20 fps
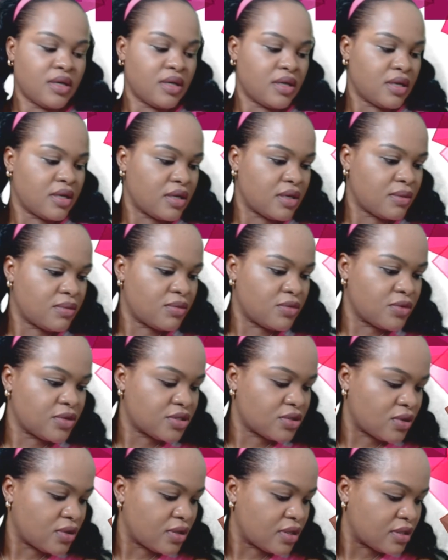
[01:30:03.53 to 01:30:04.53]
Who
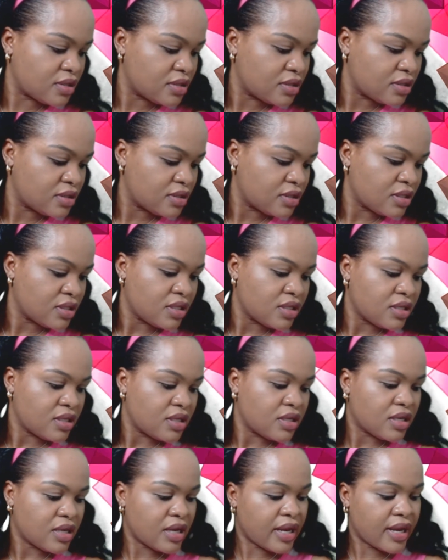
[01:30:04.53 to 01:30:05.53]
is on?
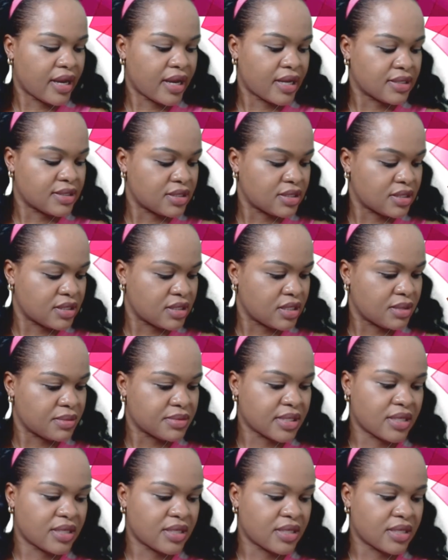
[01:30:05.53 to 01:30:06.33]
I can't see the names.